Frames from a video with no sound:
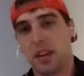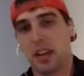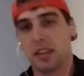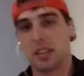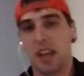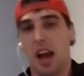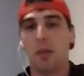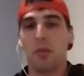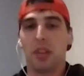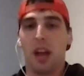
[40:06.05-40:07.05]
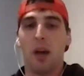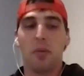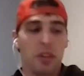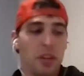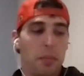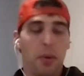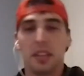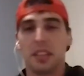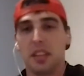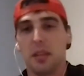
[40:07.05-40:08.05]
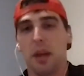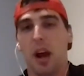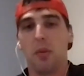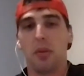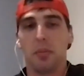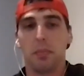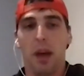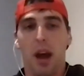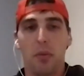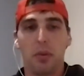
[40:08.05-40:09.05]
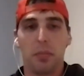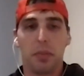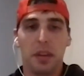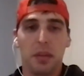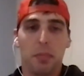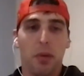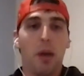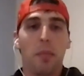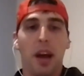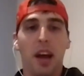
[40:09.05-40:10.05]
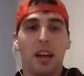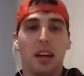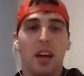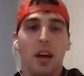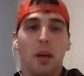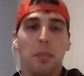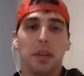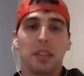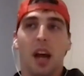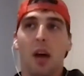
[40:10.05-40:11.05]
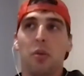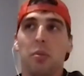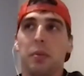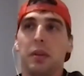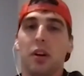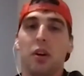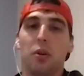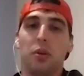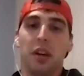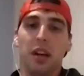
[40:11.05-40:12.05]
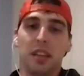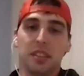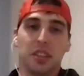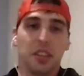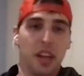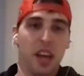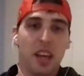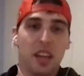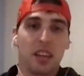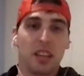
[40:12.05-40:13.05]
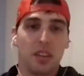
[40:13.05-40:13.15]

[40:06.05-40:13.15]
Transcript: And cause I want to impress them, and I want to be brought back because I want to be known as a good hand.